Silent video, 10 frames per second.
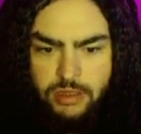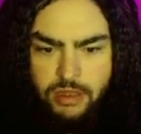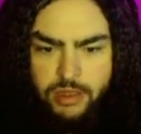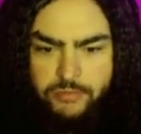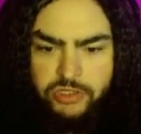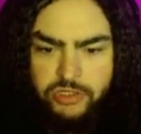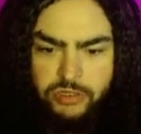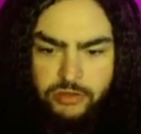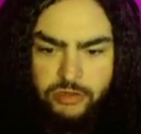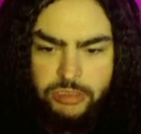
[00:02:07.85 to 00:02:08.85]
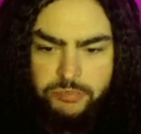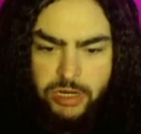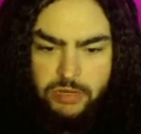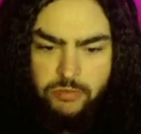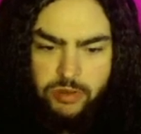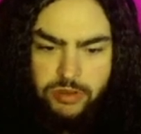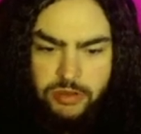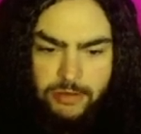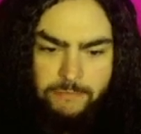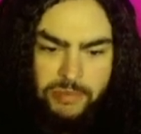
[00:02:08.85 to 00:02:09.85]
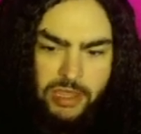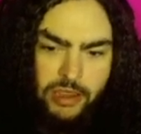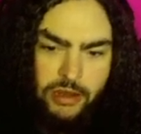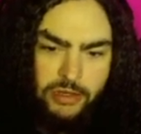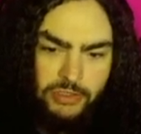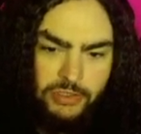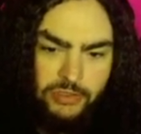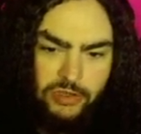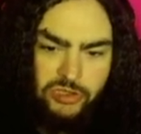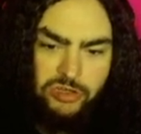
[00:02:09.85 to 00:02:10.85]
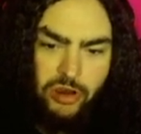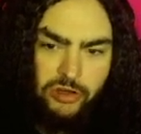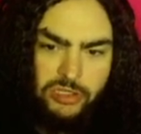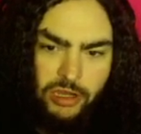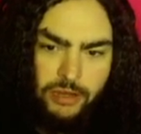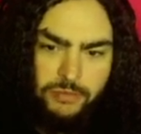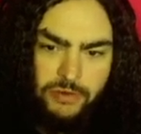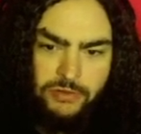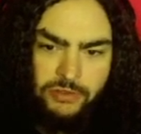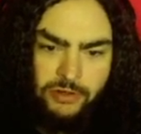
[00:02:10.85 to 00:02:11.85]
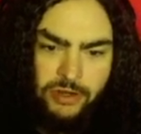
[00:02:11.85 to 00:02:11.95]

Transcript: I'm the Junior Spikemuth, Piers the Dark type user.